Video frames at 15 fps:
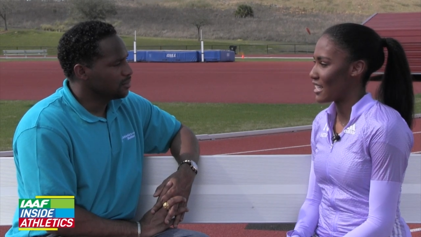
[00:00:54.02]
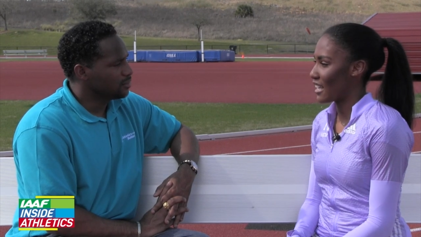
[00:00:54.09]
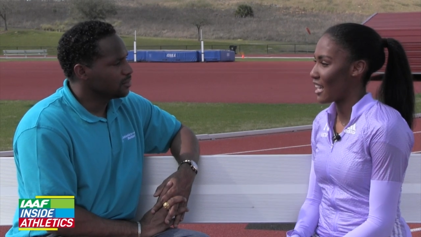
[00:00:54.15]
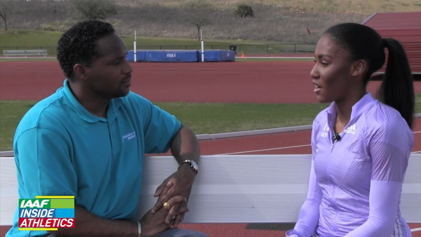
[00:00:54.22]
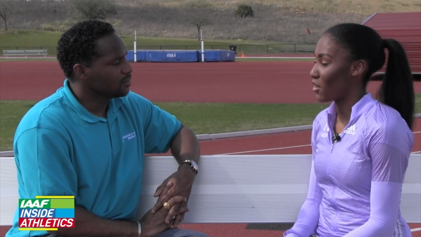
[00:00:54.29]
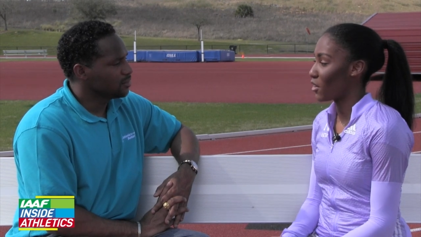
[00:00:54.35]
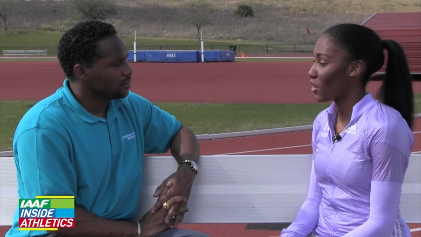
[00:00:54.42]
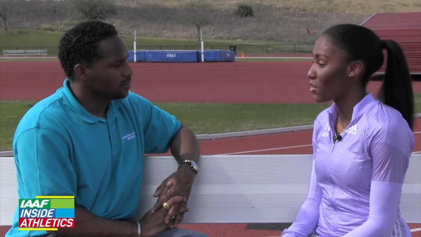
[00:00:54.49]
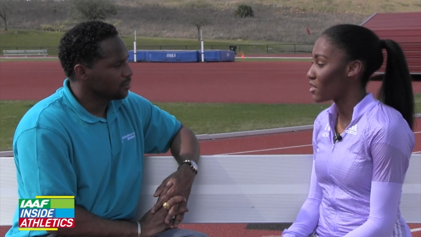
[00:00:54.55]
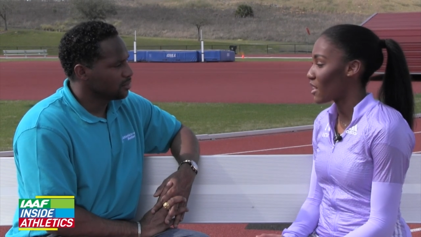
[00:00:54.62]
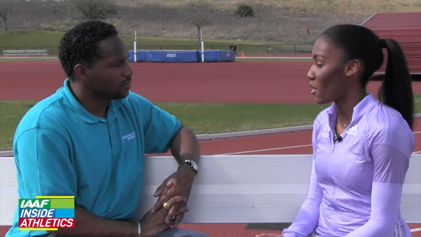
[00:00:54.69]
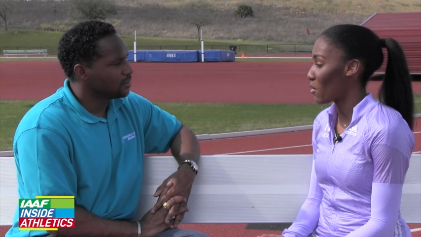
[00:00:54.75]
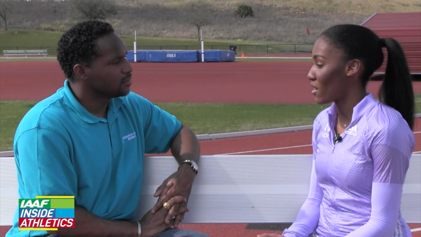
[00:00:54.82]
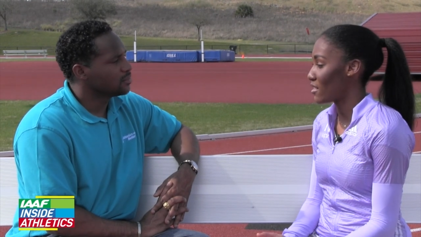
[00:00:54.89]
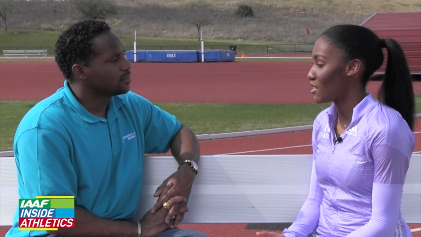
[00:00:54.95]
Speaker 1: seeing how close
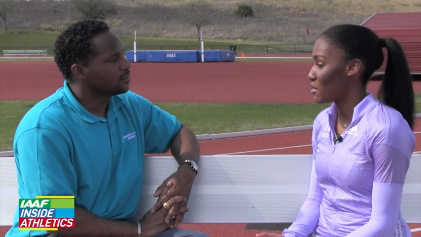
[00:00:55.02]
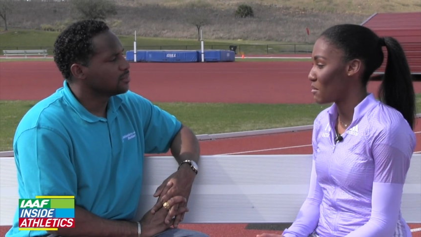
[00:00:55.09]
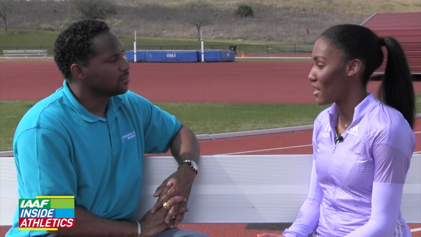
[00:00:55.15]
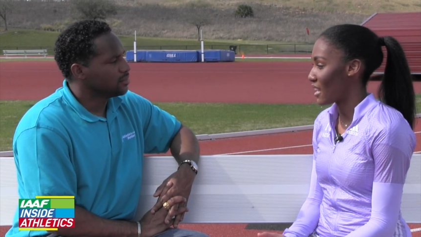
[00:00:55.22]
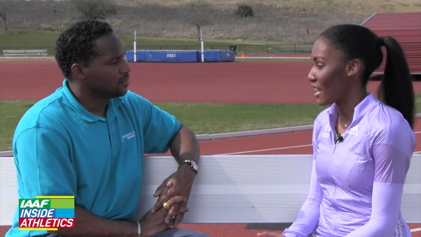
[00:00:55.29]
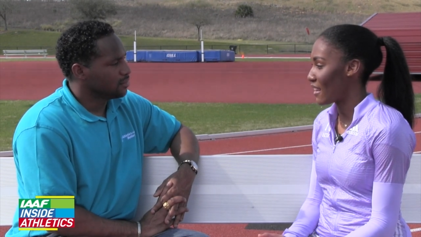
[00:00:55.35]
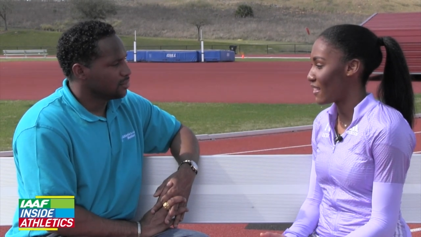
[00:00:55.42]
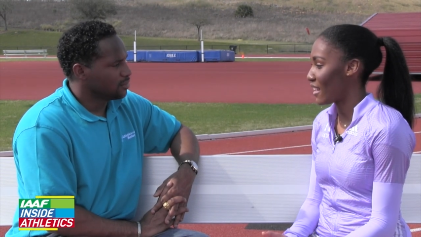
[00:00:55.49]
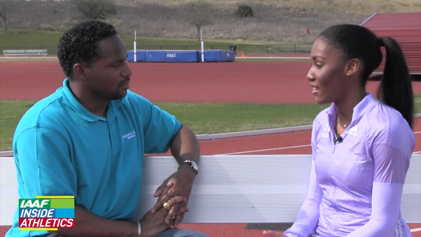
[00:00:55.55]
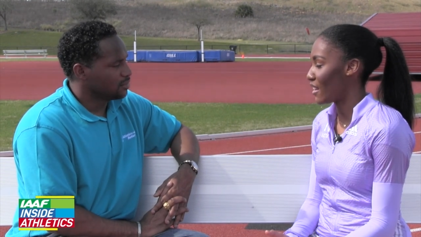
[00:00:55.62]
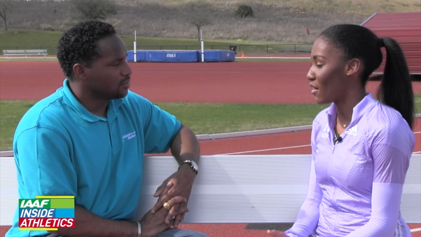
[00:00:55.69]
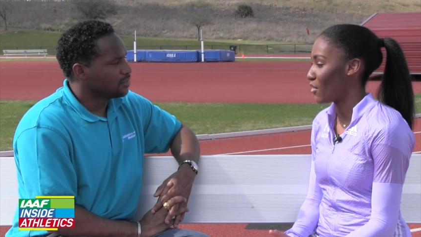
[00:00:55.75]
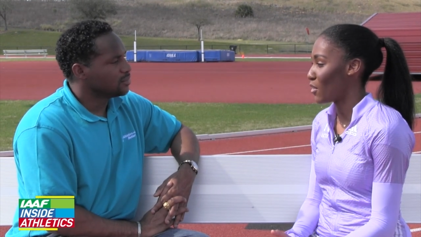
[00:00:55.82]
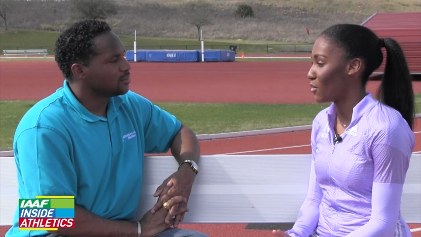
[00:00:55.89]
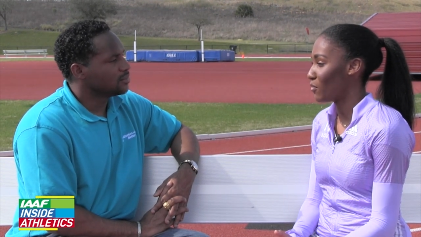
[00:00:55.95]
I was to being at that
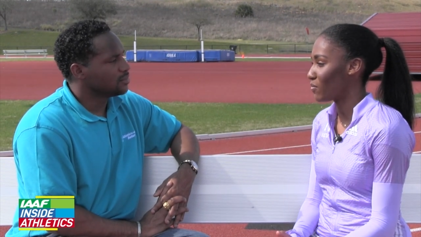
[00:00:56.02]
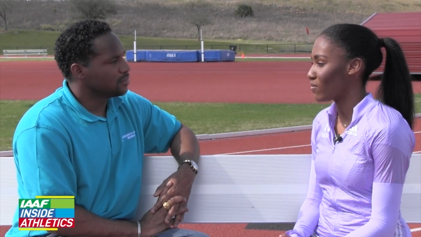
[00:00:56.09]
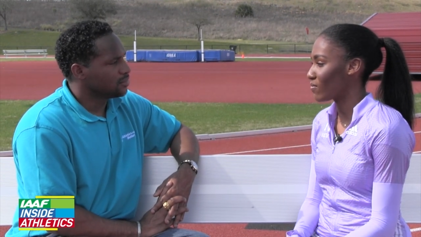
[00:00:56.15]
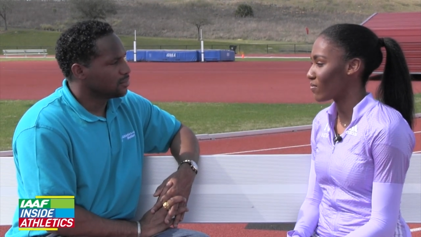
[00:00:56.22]
level.